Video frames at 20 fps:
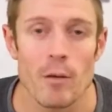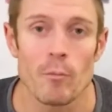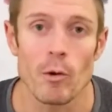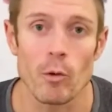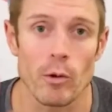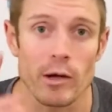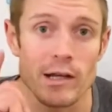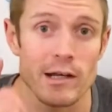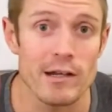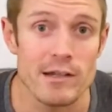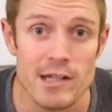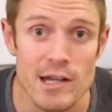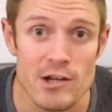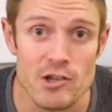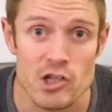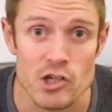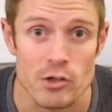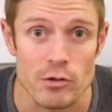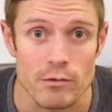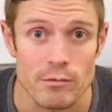But we're going to
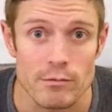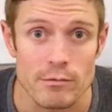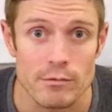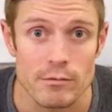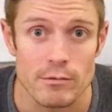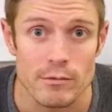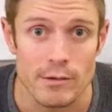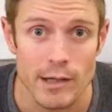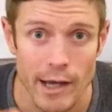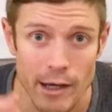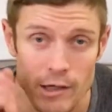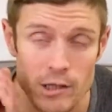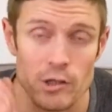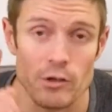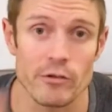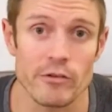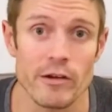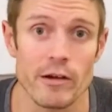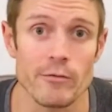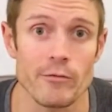teach you how to
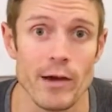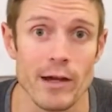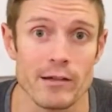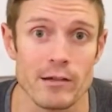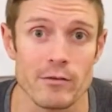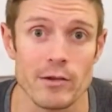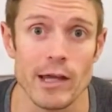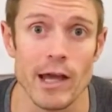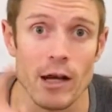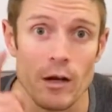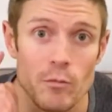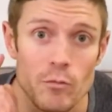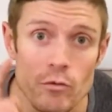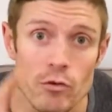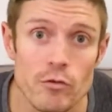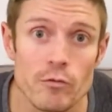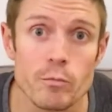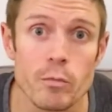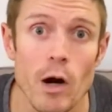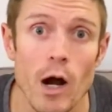use it effectively, how to
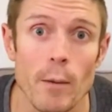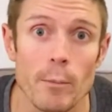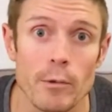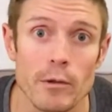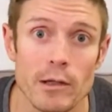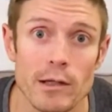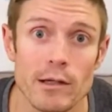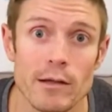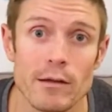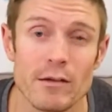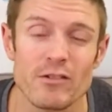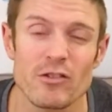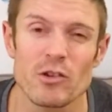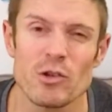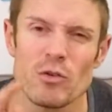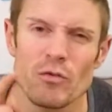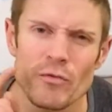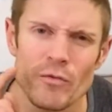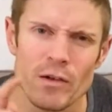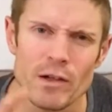move properly so
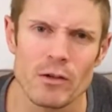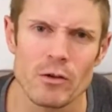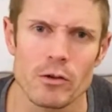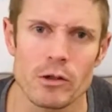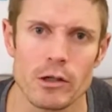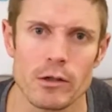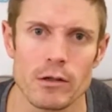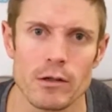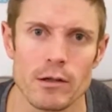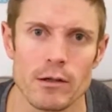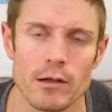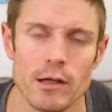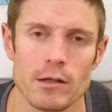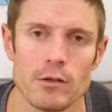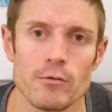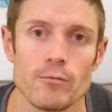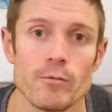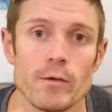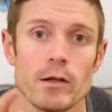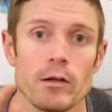you feel good and
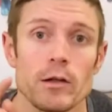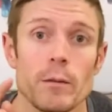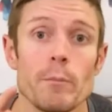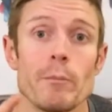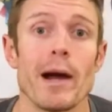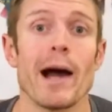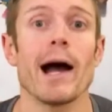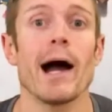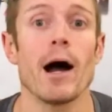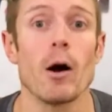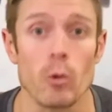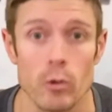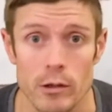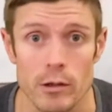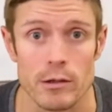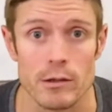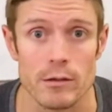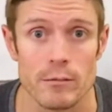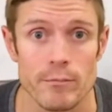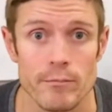you feel
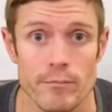empowered,